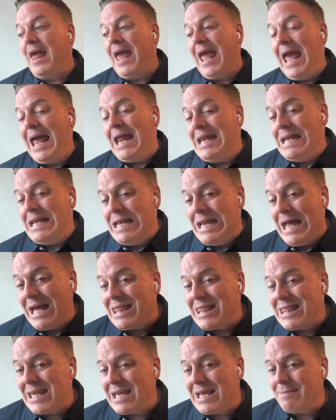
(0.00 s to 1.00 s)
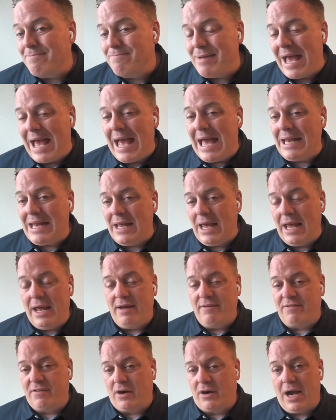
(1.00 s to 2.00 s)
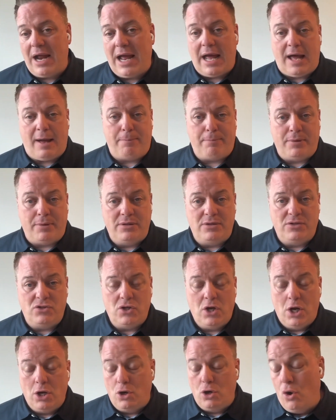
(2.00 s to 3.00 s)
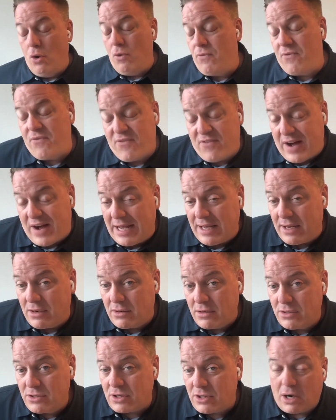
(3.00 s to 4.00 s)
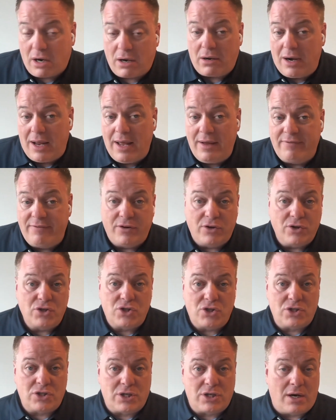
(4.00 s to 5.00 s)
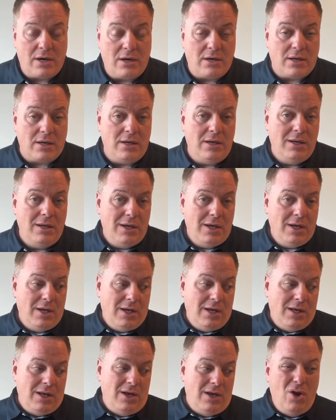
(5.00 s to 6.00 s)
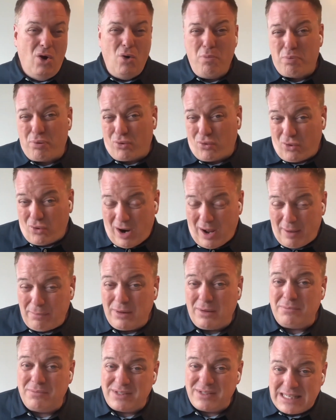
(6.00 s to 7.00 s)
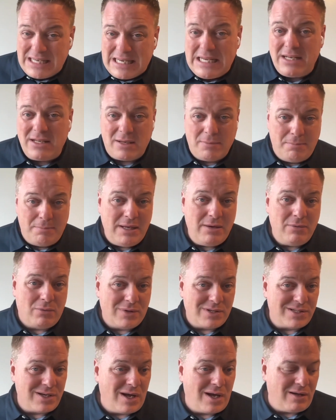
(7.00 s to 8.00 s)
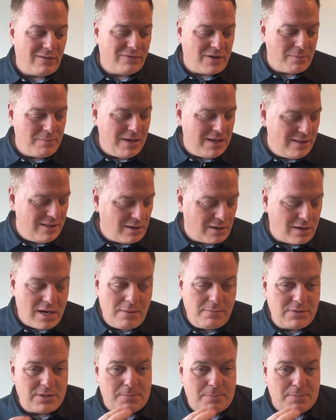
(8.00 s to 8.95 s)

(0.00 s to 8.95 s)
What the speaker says: and nothing bad ever happens, no fires are ever started, no problems need to be resolved. I mean, there comes